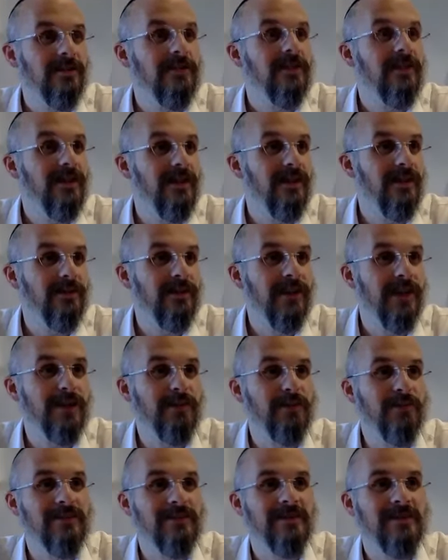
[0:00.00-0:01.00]
Uh, holy
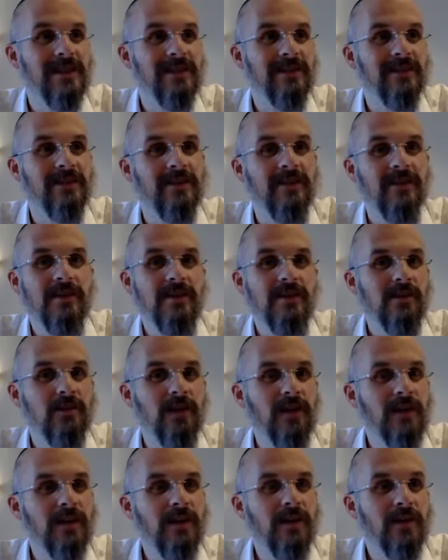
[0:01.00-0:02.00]
animals, exactly. Why
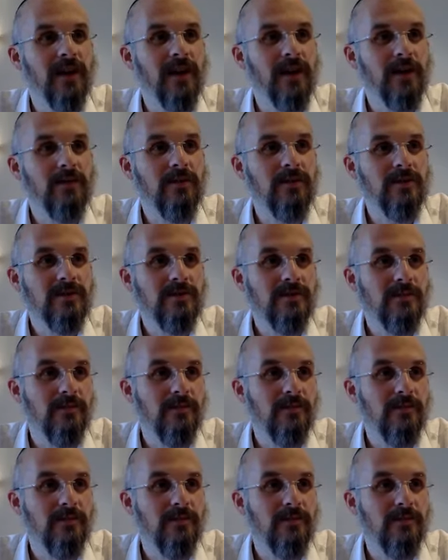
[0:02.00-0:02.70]
are they called animals?